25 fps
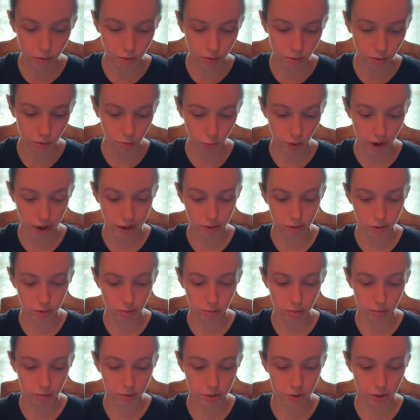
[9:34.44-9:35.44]

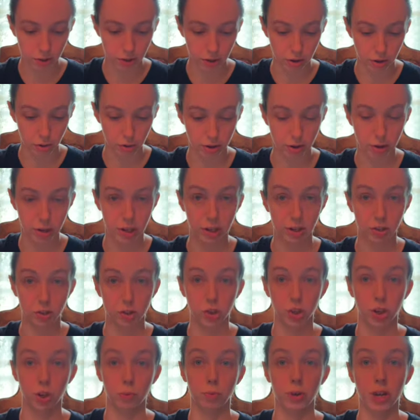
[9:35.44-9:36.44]
when, so in
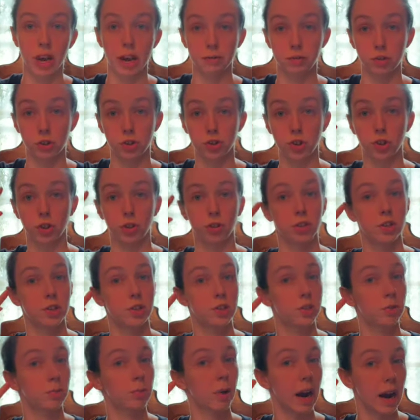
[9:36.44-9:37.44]
turn, we have to turn
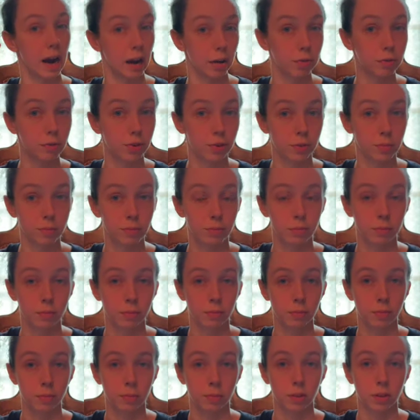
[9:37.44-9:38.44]
this around,
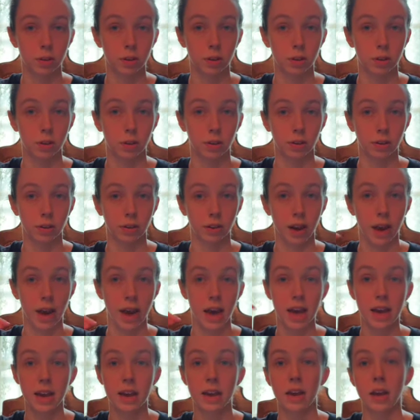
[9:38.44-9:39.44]

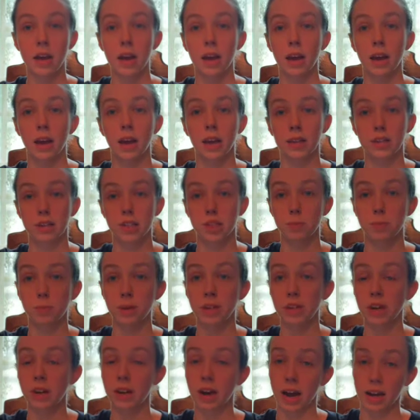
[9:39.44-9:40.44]
okay? And
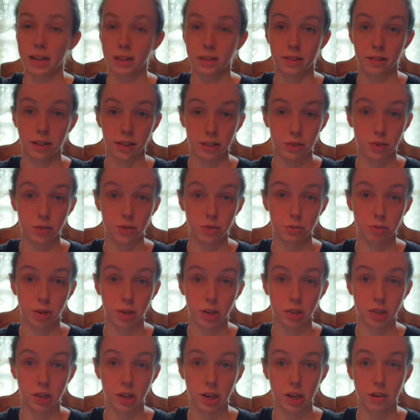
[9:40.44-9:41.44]
speak kind things to
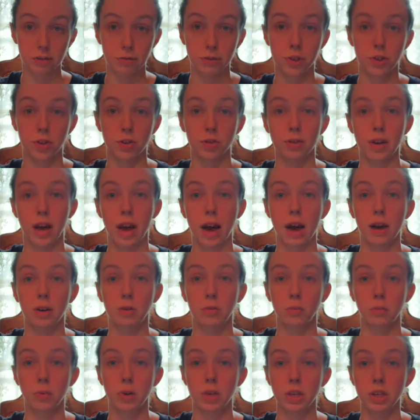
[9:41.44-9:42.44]
ourselves so
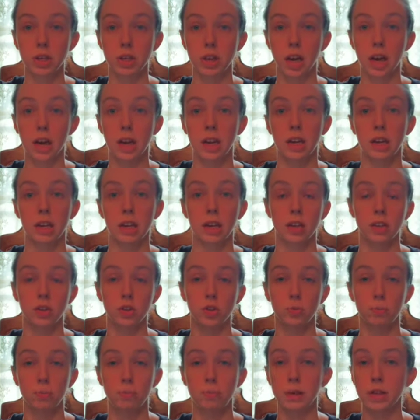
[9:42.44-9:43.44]
that we can
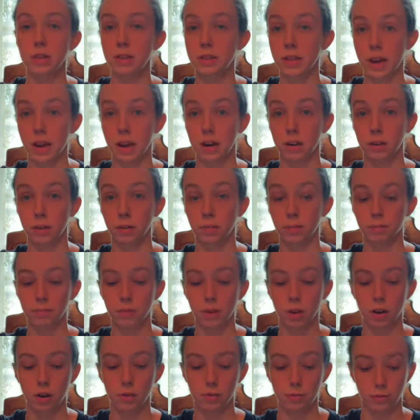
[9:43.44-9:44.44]
be there
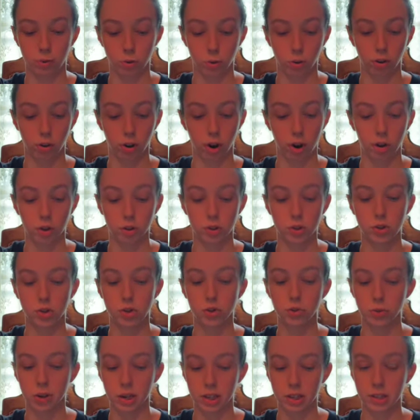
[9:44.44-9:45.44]
for our
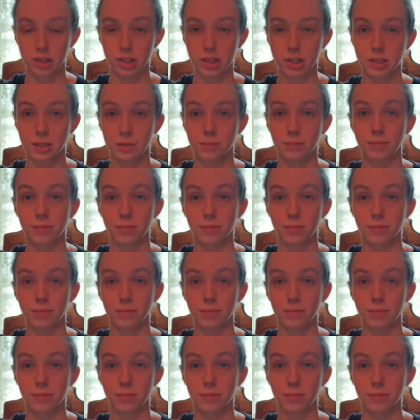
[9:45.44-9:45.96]
students,